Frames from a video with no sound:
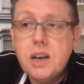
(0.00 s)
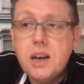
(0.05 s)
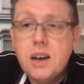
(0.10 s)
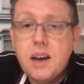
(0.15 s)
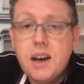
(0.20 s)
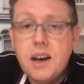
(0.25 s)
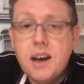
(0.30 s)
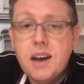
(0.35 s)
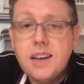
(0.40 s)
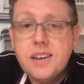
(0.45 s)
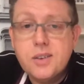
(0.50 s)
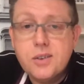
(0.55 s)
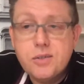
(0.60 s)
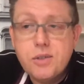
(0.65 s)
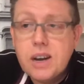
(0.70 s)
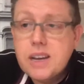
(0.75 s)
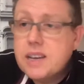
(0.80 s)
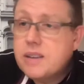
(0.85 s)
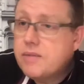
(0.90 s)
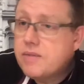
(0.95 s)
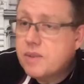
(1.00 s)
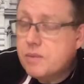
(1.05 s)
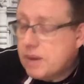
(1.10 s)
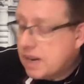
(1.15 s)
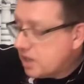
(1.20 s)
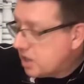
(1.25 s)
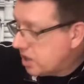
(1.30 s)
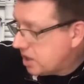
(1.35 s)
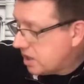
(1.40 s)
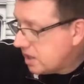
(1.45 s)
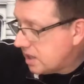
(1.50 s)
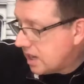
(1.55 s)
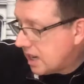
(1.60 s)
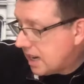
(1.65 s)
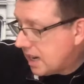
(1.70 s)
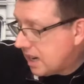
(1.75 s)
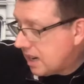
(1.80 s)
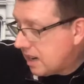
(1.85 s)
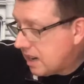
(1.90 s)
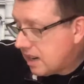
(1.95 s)
It's great information,
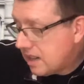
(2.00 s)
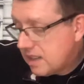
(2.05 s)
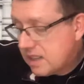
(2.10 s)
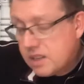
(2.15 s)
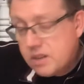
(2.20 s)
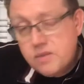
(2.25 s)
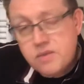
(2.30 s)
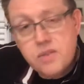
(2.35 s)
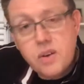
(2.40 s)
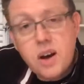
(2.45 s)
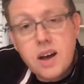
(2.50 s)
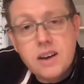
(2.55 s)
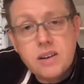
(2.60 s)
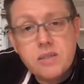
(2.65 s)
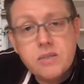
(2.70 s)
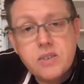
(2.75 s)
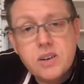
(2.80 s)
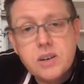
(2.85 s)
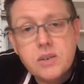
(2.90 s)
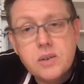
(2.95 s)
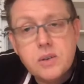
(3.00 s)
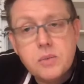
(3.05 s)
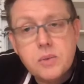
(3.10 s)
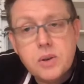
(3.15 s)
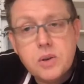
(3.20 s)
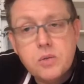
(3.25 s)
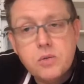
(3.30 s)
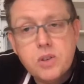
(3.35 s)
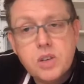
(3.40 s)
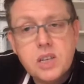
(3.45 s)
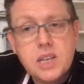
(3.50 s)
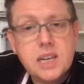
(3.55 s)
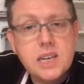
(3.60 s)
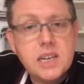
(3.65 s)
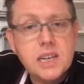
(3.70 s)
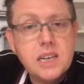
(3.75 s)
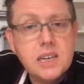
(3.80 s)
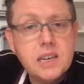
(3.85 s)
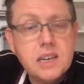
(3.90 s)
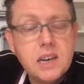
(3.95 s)
and I think it's vital that we all study